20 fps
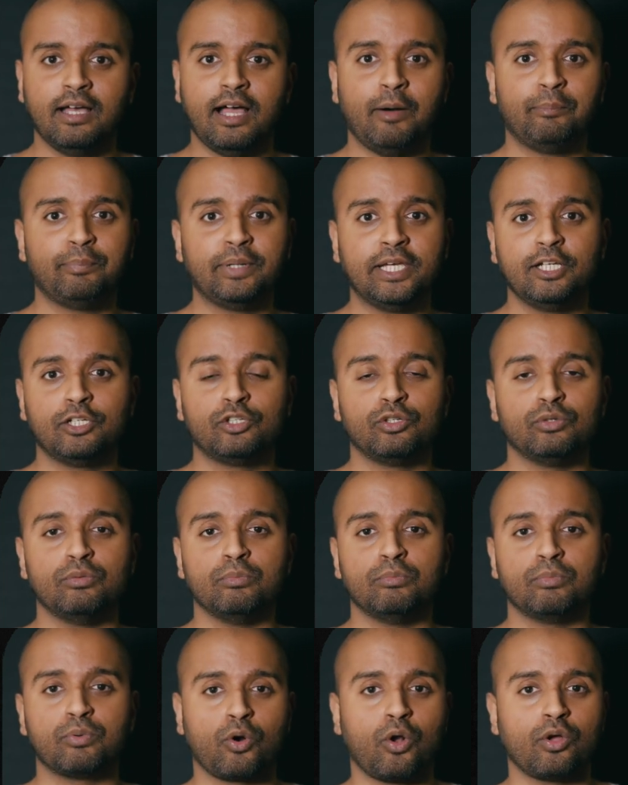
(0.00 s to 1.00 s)
appeal to
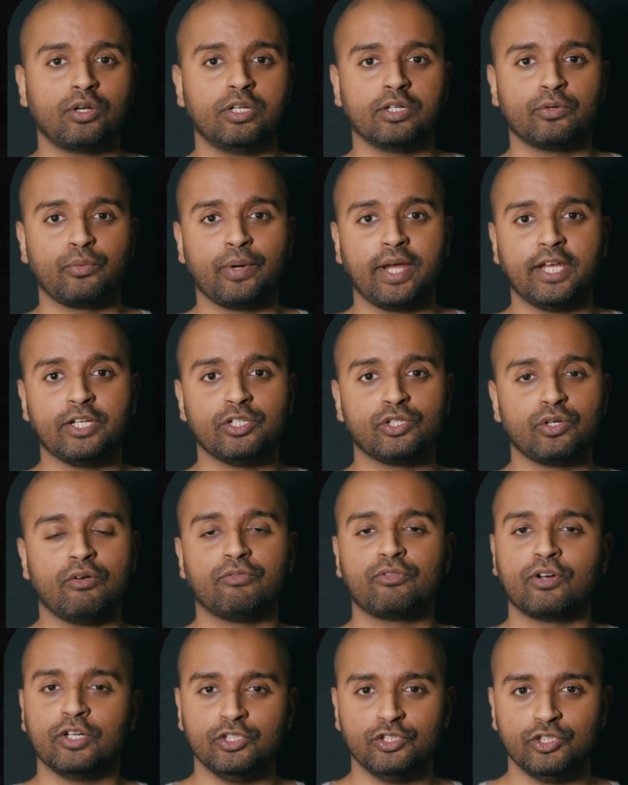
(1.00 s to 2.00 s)
broader range
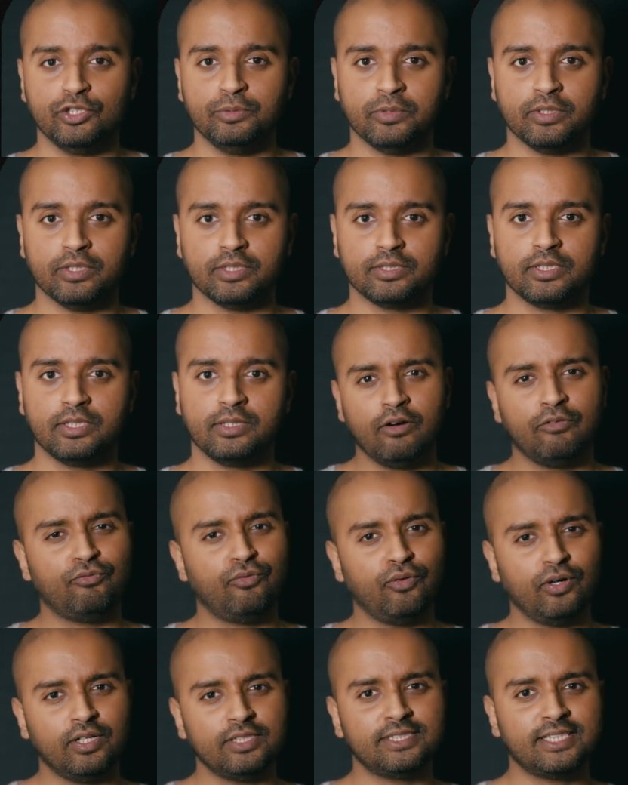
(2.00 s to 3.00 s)
of consumers.
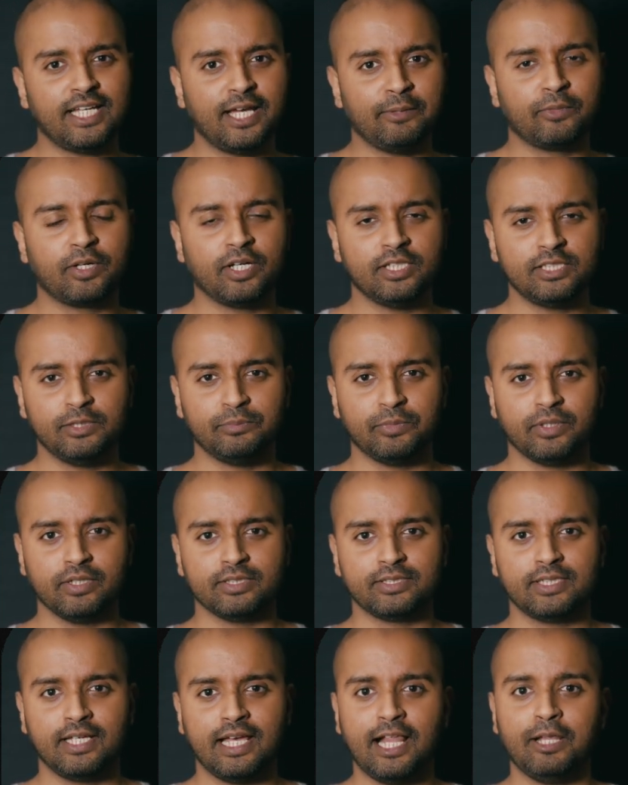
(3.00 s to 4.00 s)
First-time customers
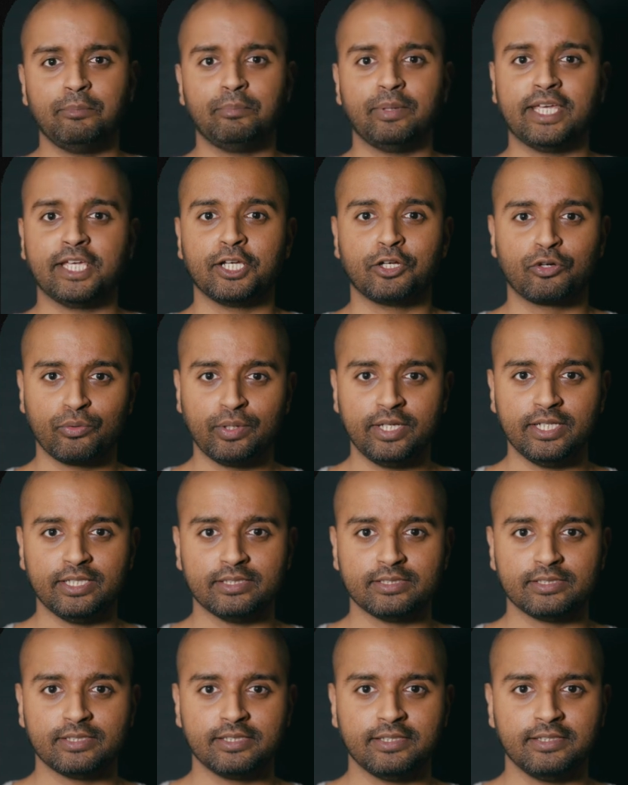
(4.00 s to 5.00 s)
help increase
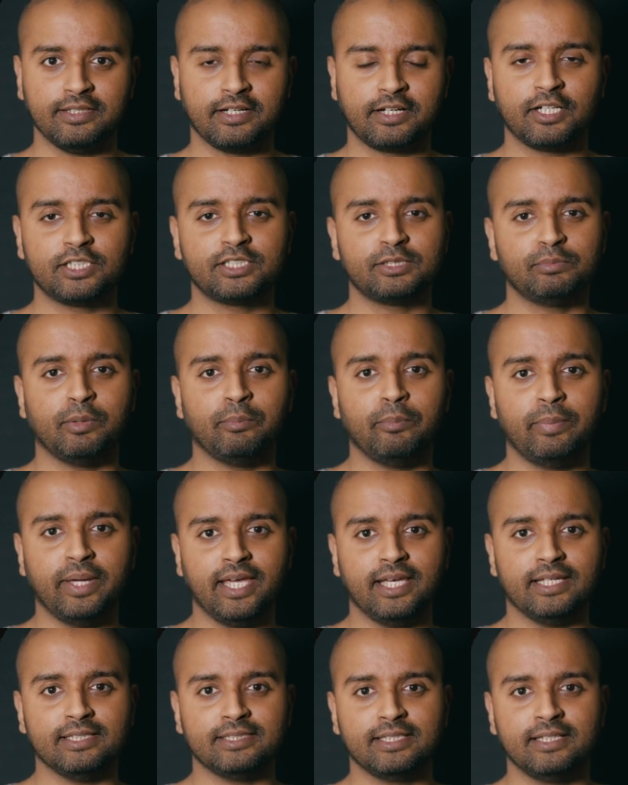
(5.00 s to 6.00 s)
the customer
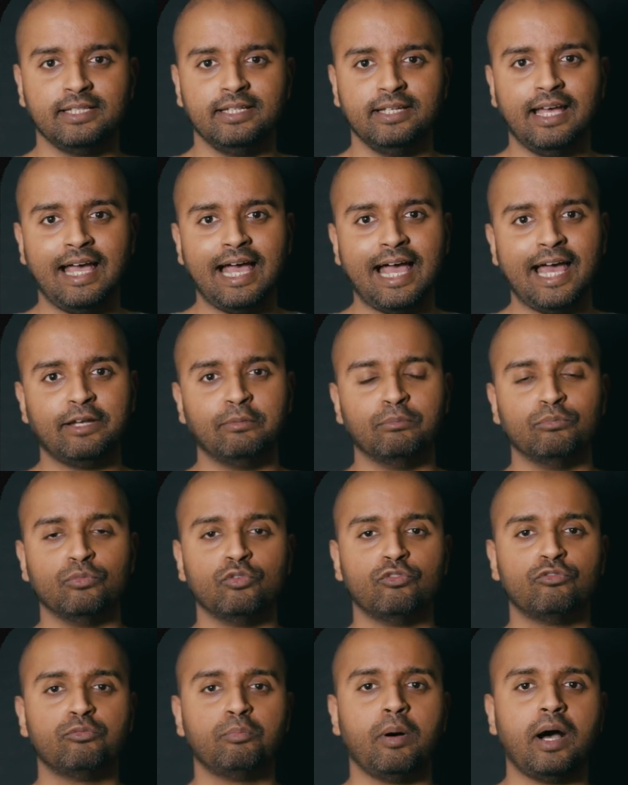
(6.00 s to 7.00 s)
base and
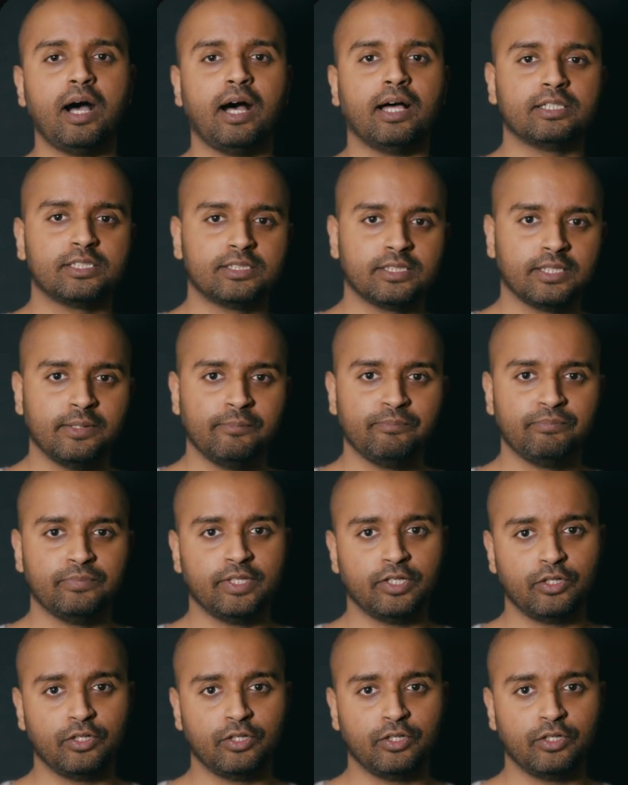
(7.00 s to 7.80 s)
move past the